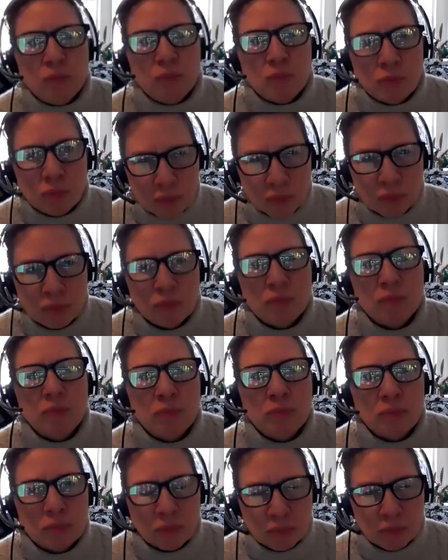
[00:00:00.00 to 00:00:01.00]
You know, who should control
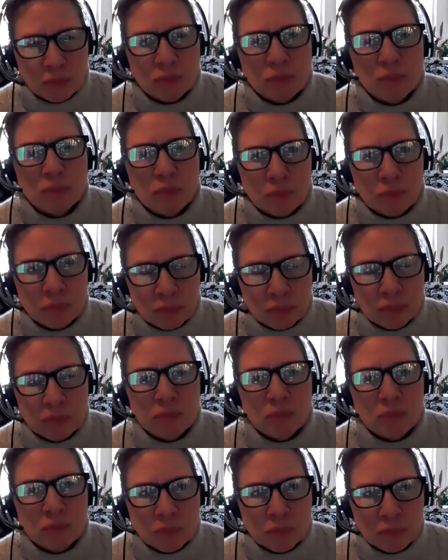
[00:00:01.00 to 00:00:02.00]
the money back in Libya. And
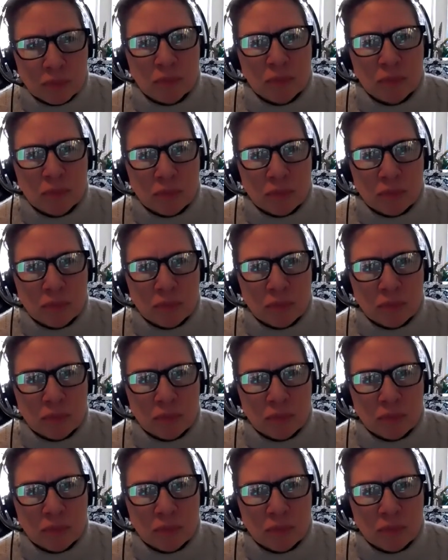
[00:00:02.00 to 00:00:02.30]
so,